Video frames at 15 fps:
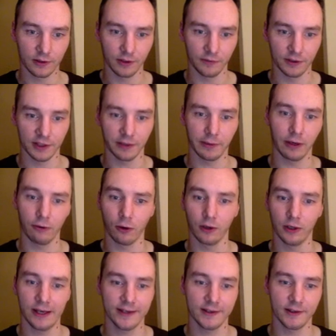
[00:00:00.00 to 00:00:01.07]
somehow got
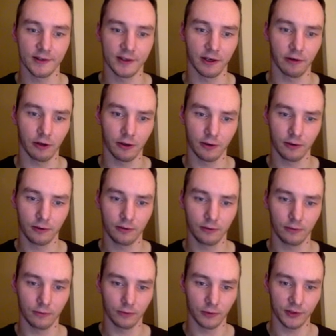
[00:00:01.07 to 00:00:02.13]
less than 0,
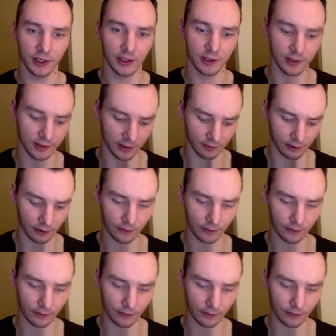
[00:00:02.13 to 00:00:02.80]
we'll set it to 0.